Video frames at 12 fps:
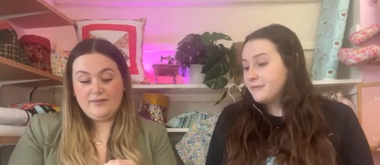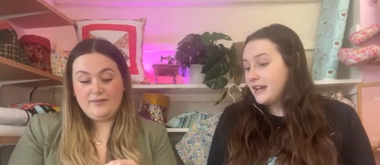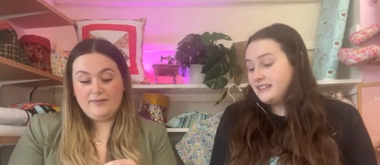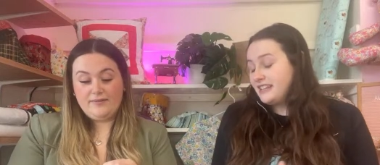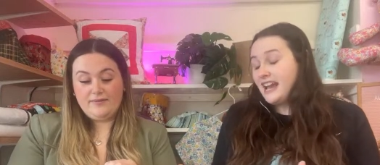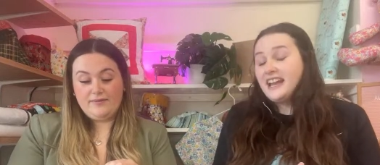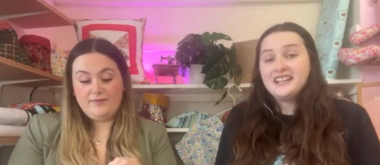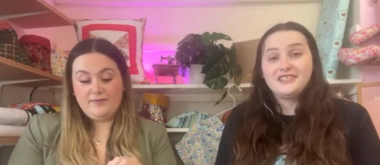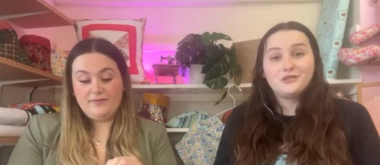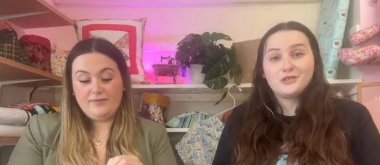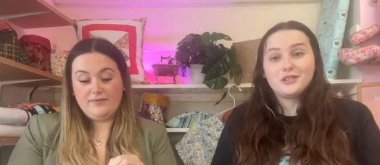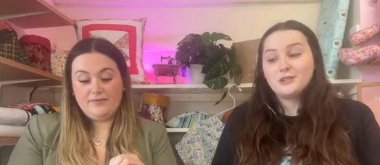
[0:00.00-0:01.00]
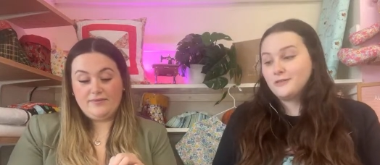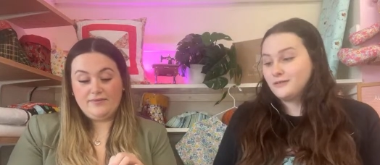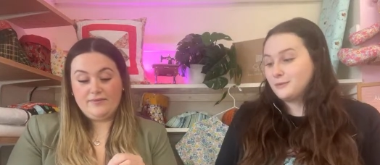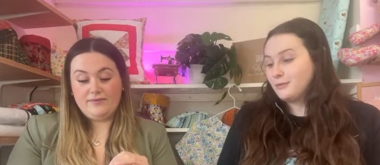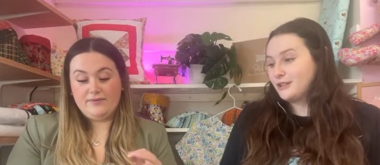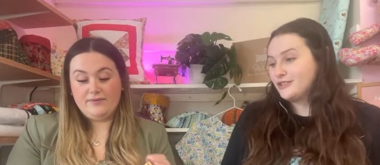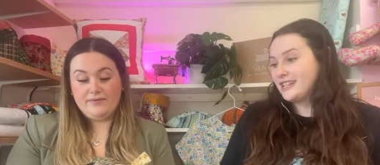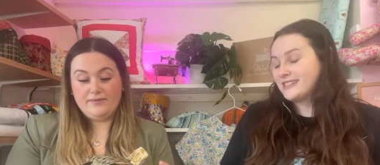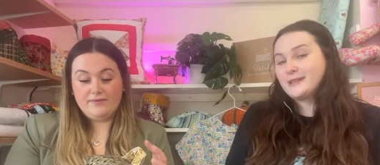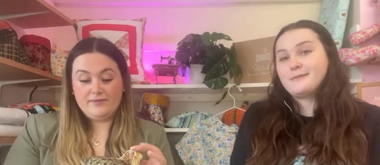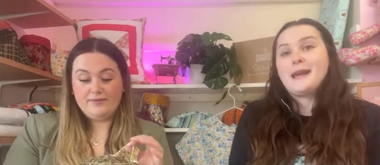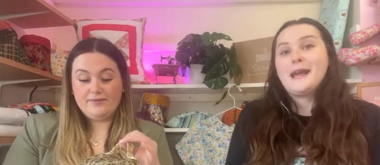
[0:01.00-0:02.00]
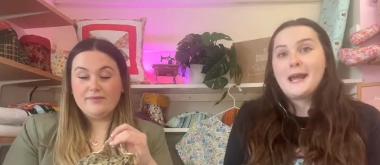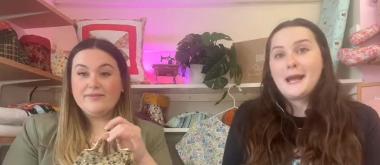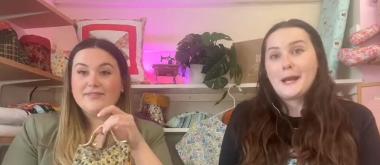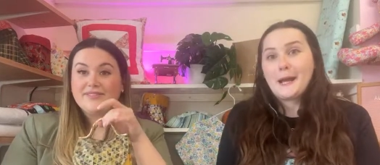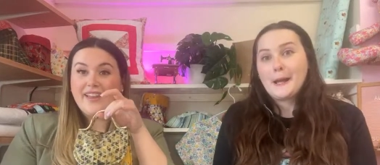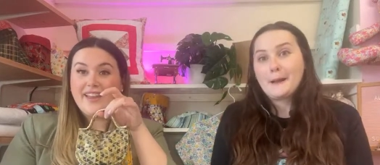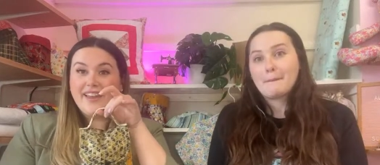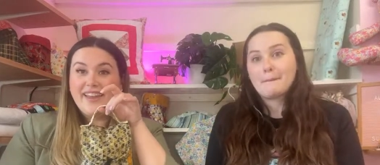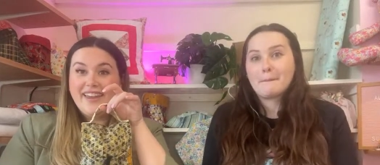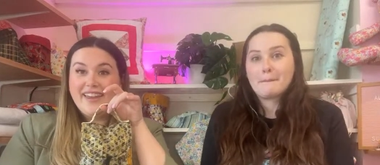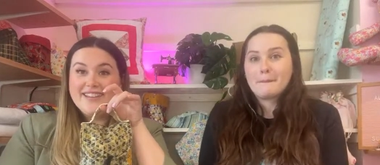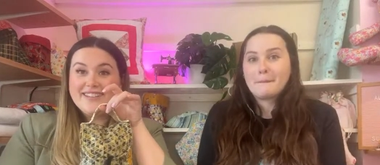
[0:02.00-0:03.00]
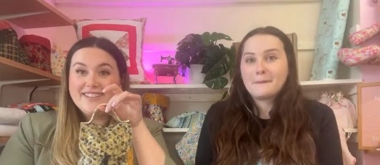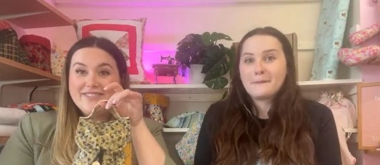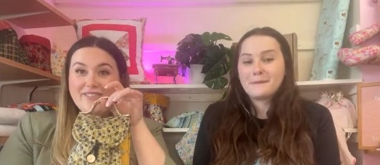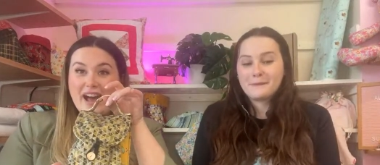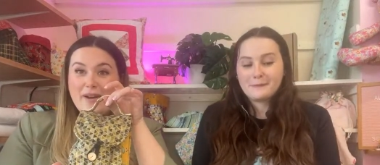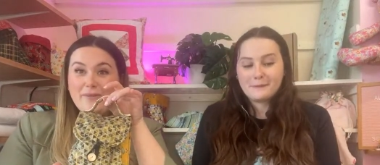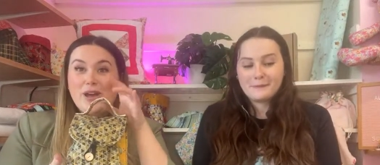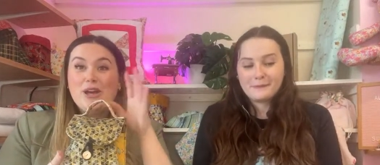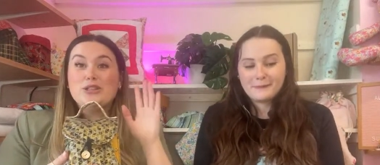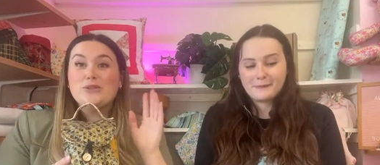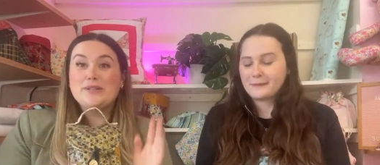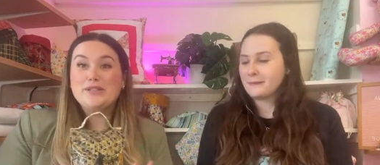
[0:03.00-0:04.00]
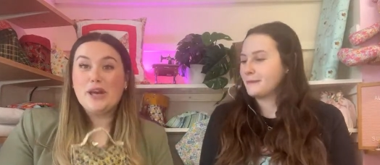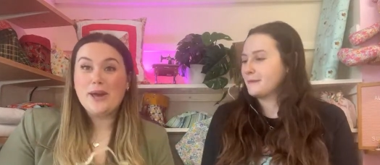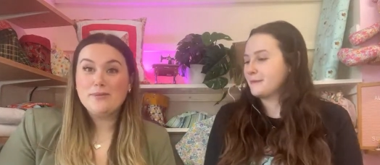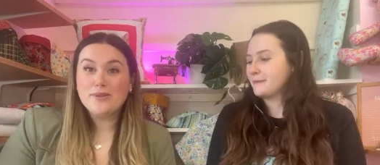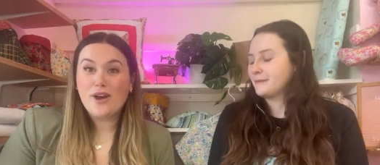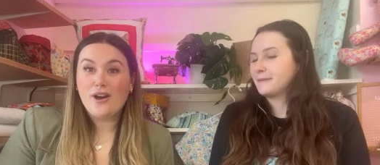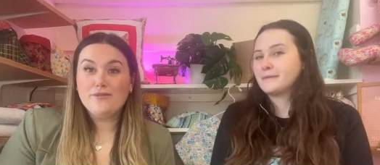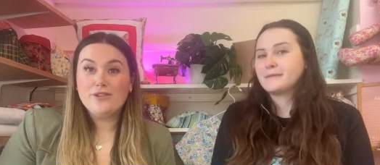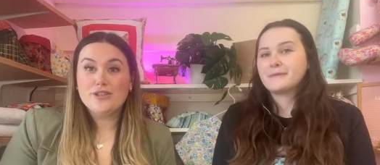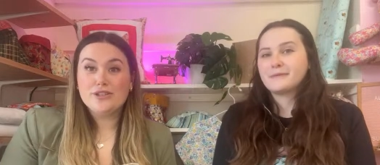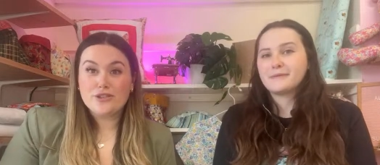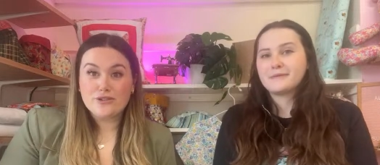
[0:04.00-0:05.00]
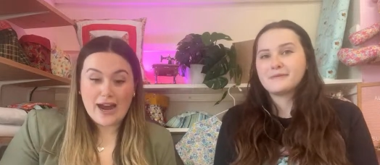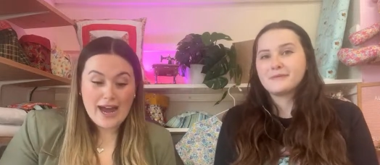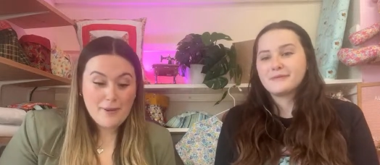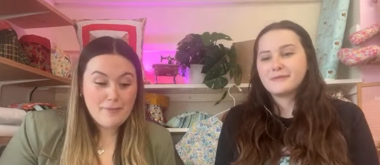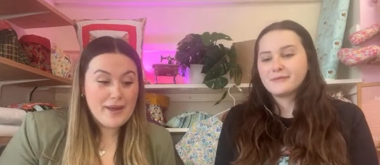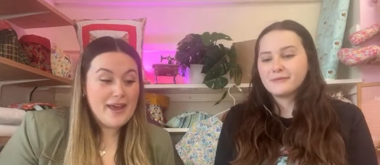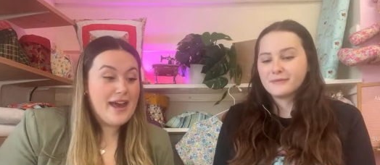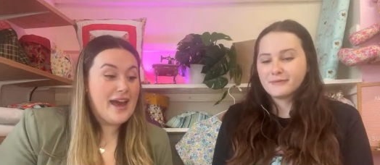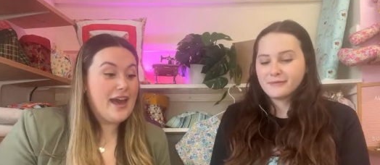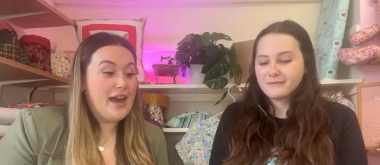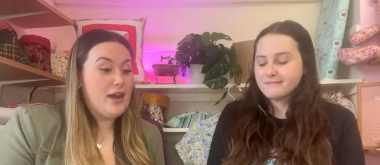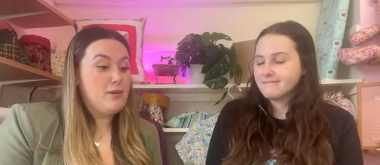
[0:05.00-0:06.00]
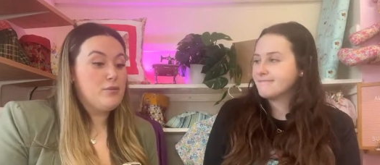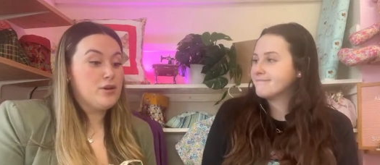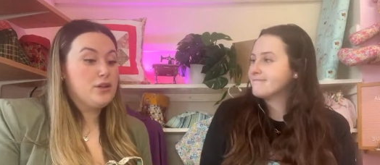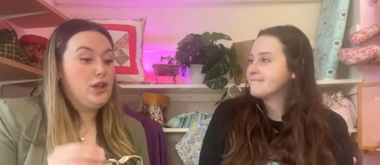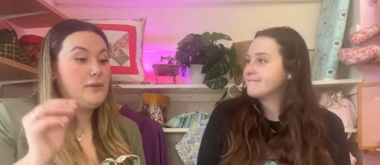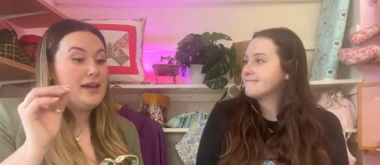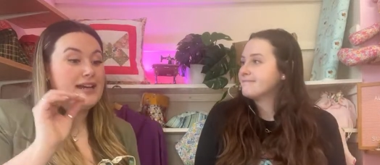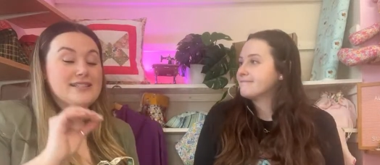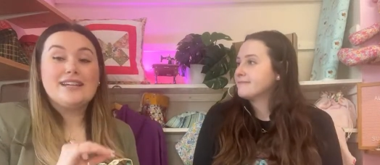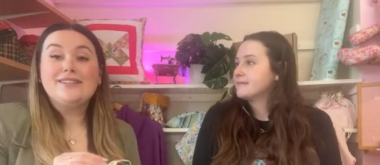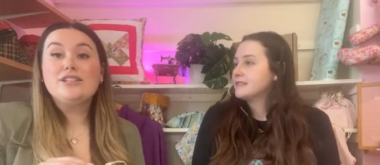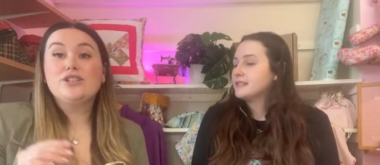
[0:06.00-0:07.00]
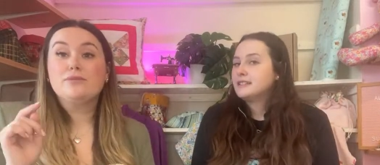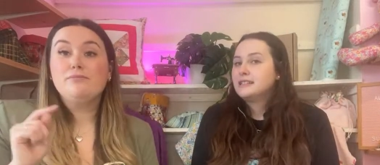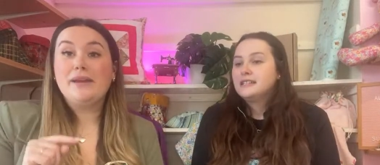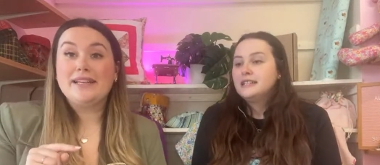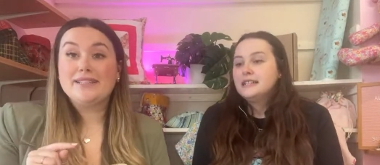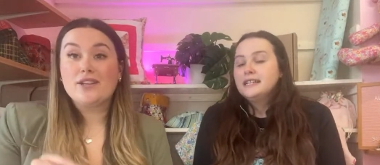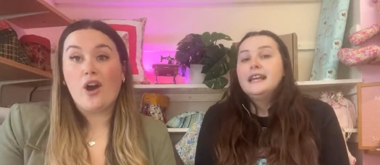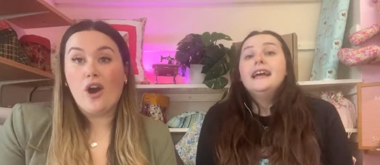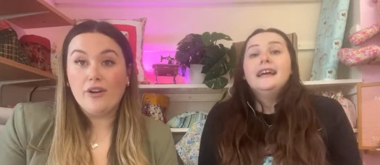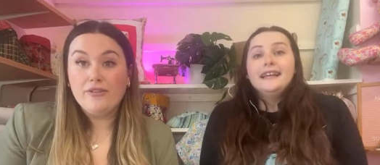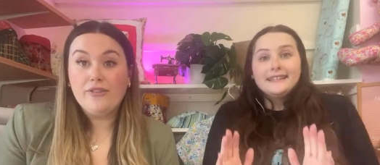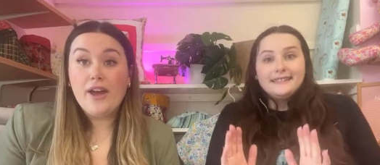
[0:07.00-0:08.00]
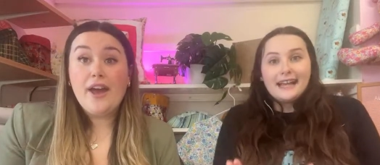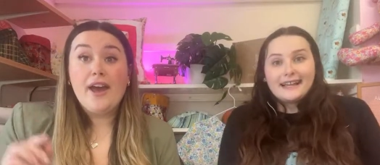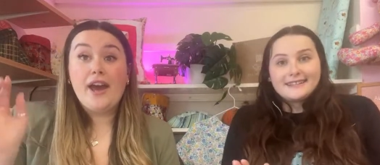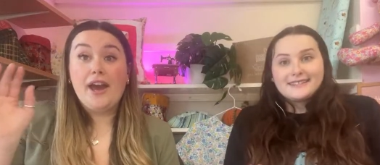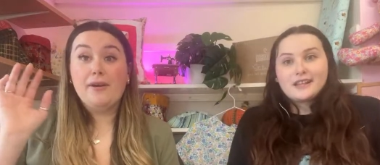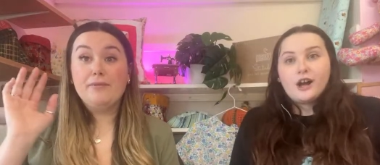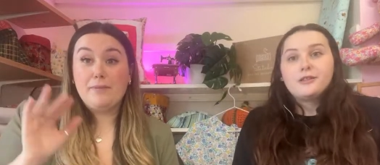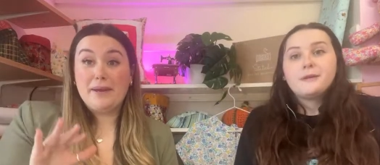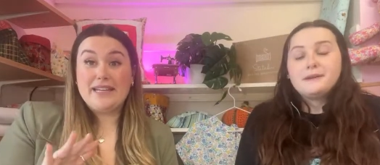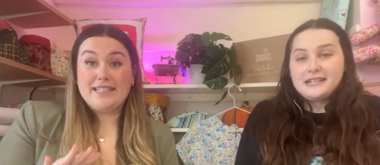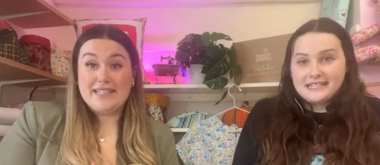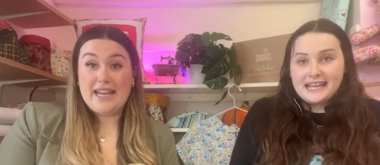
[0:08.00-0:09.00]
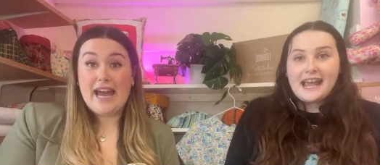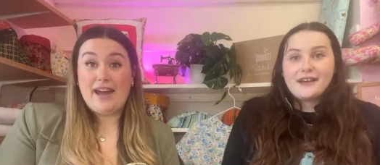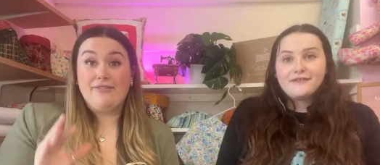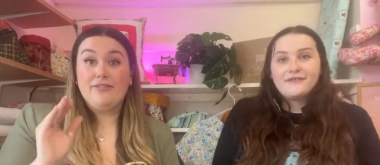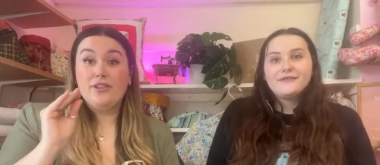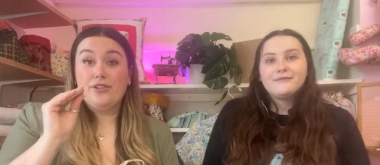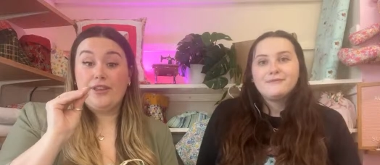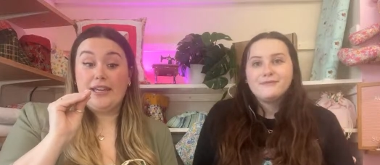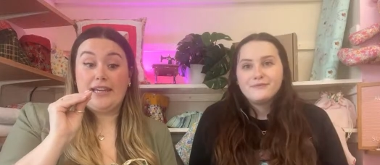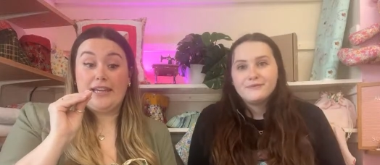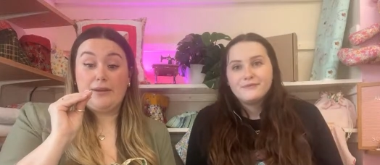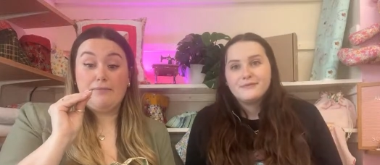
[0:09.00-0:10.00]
Speaker 1: and yeah, it's just a lovely project to make. It is, it's fab. So in terms
Speaker 2: of the strap, um, Chloe accidentally just missed off yes, um, on the PDF, PDF the